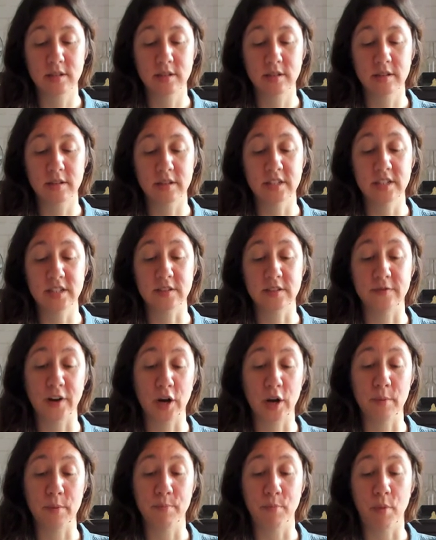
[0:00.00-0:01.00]
this is
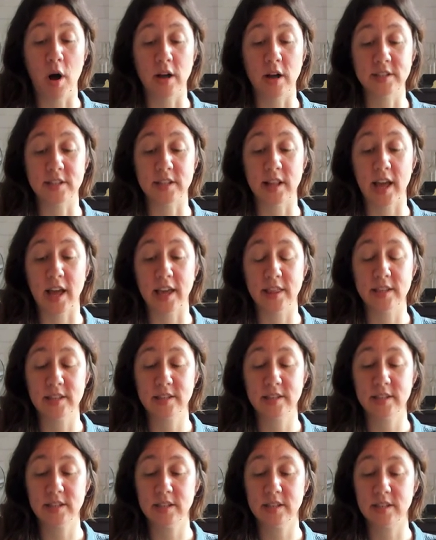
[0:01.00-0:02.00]
very boss-like.
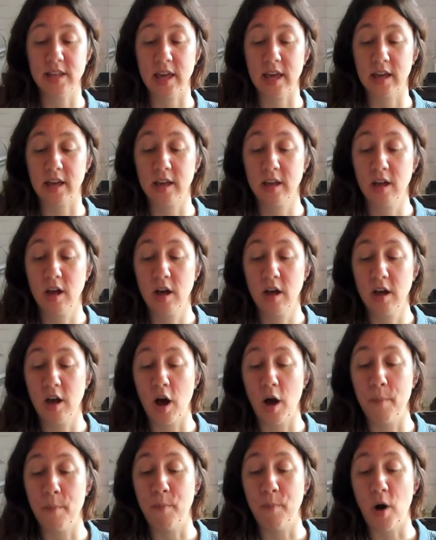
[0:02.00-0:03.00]
This is like
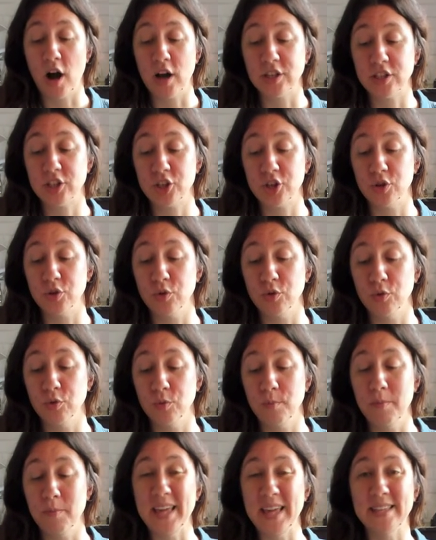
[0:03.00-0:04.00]
a boss who
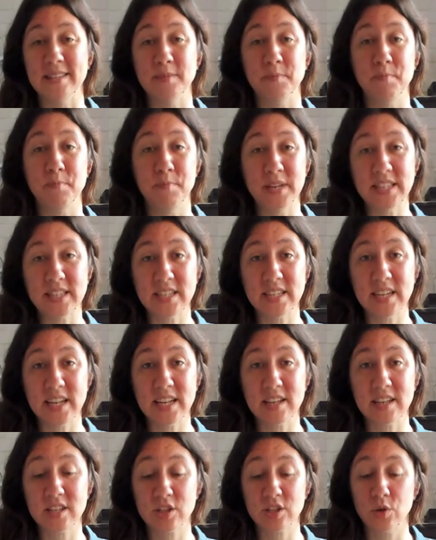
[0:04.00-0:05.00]
means
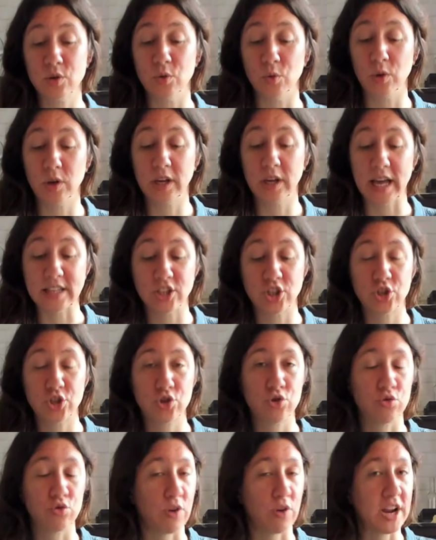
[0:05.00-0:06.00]
business, who gets
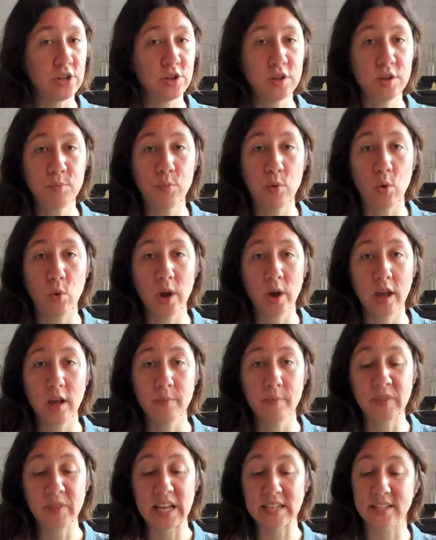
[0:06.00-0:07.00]
straight to the point,
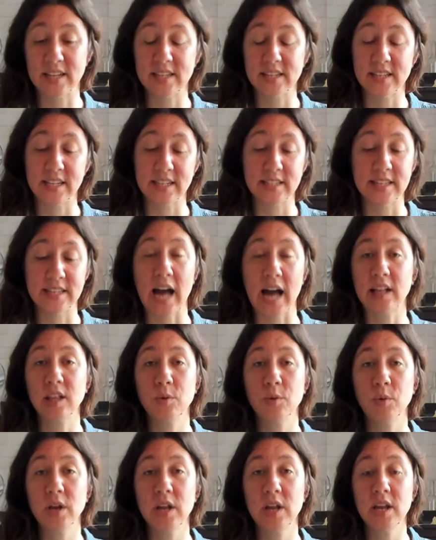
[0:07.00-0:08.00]
says exactly
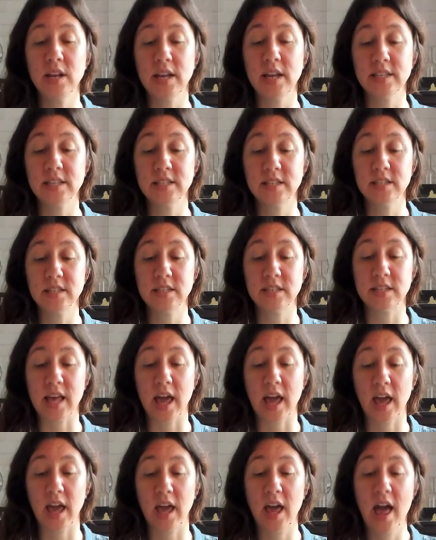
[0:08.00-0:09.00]
what he needs to
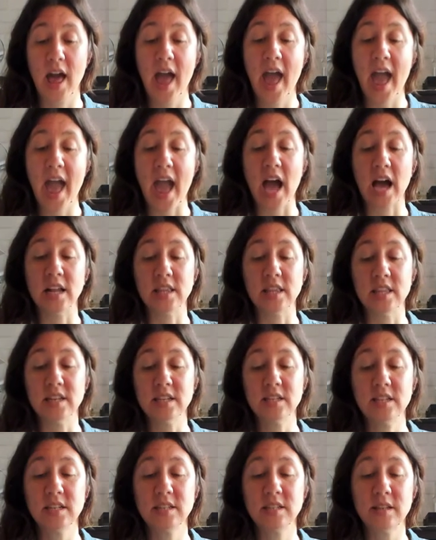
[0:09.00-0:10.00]
say, and
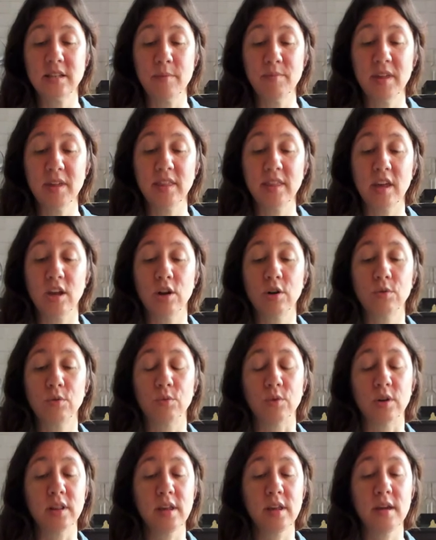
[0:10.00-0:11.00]
this is something that you're
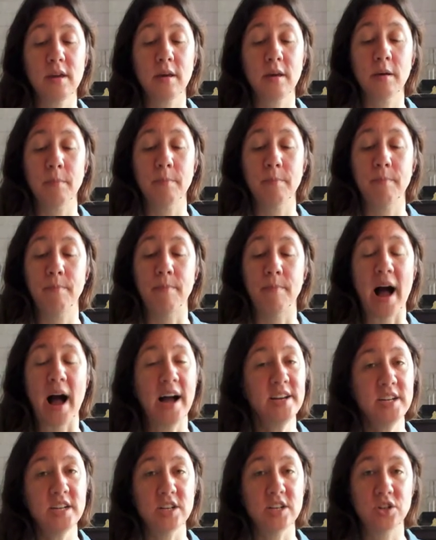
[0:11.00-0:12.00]
really
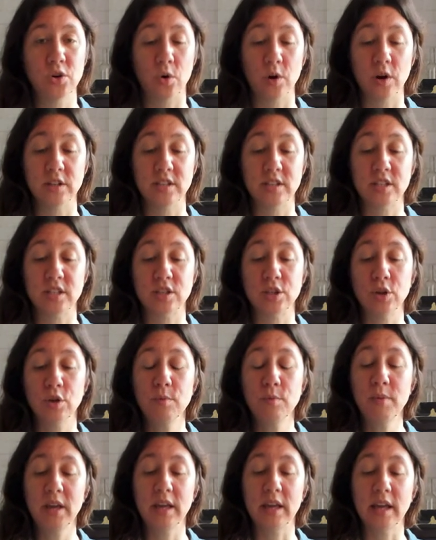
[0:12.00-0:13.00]
bonded towards, this new
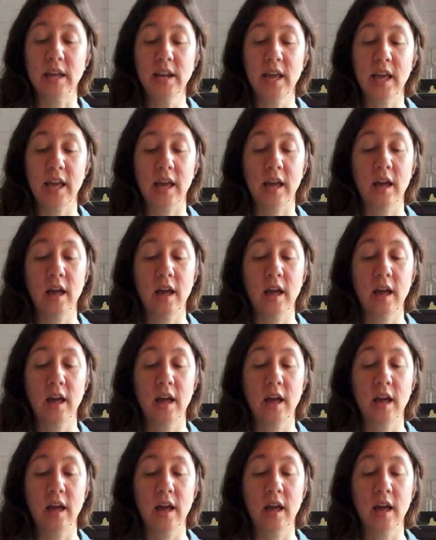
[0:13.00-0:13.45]
beginning.